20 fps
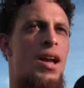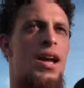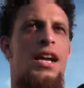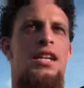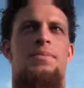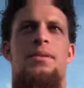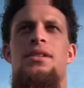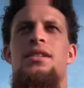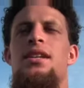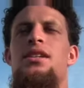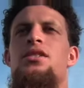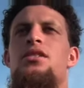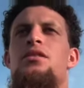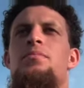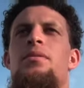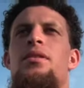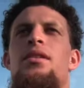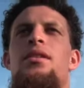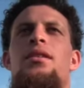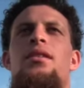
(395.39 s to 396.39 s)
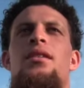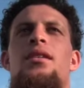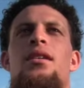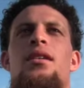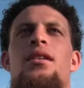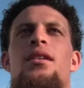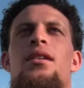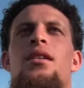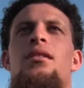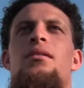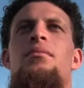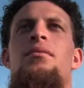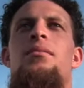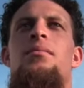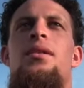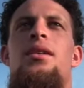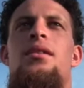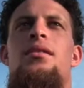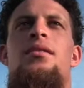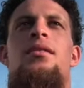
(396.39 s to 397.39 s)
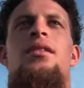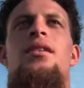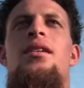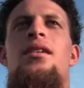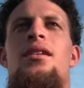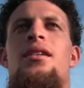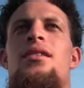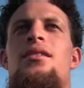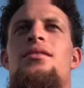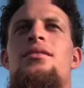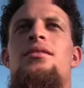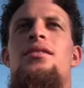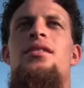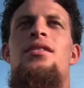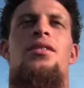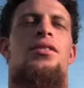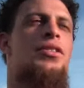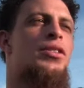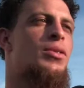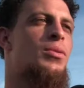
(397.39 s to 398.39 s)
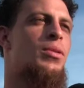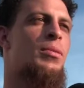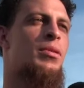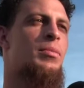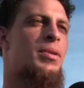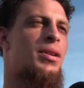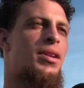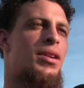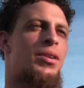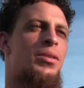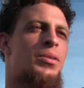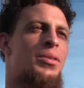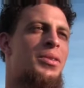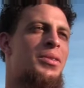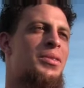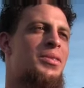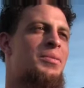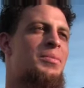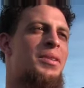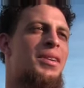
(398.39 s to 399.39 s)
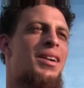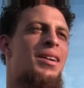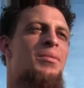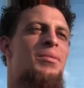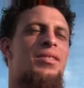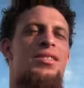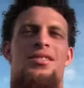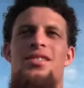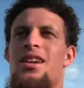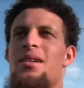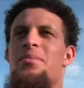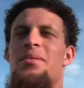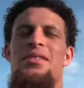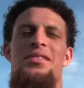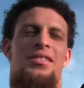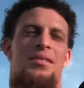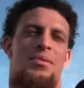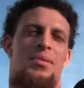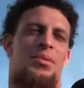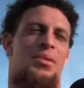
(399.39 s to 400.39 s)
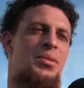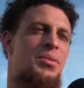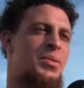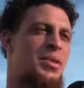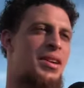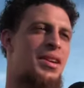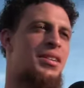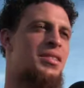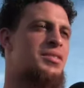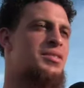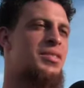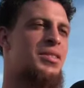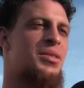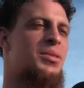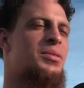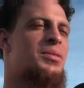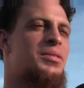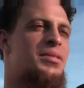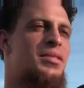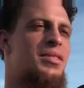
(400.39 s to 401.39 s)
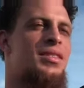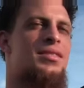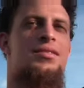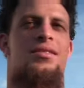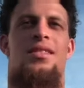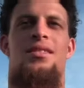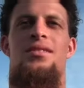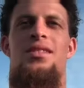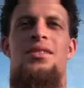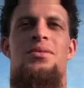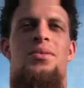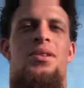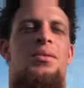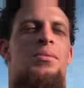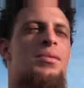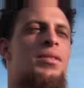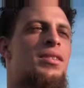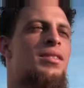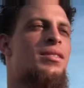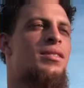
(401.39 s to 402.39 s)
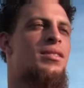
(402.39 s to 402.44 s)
Expectations be? I mean, you know, you don't want them to be low, do you? I mean, I want a championship. I want a ring. Yeah. So that's what I want.